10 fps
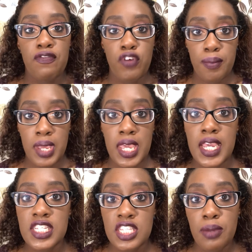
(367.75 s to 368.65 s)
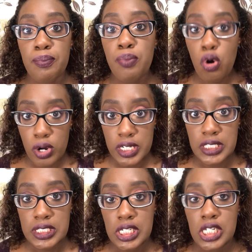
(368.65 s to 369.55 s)
For me, it's
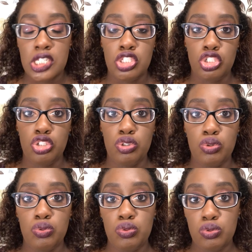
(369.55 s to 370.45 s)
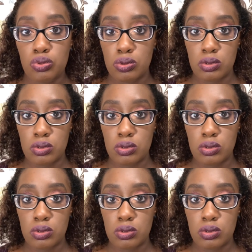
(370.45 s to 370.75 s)
important to